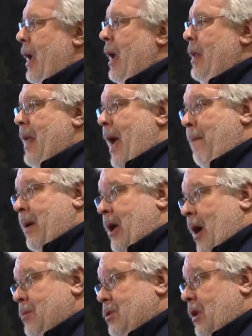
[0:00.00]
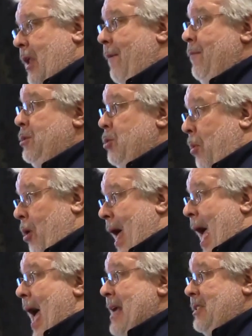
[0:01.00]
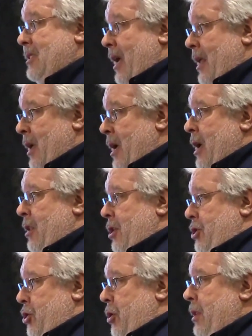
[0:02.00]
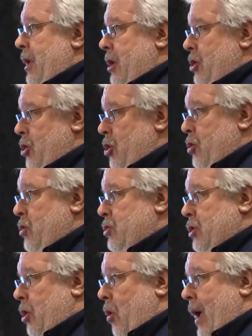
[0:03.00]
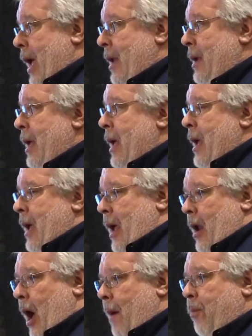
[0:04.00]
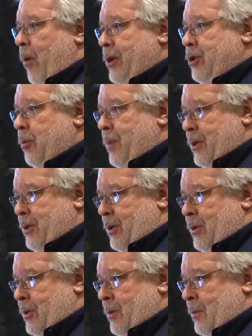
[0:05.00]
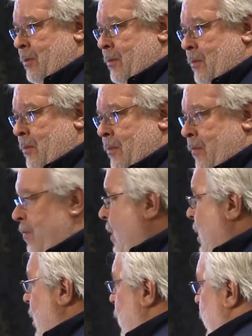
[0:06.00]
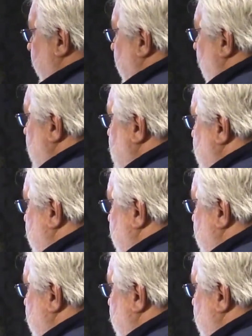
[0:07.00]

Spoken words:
and that becomes leverageable asset that you can then use to go ahead and operate your business. We can also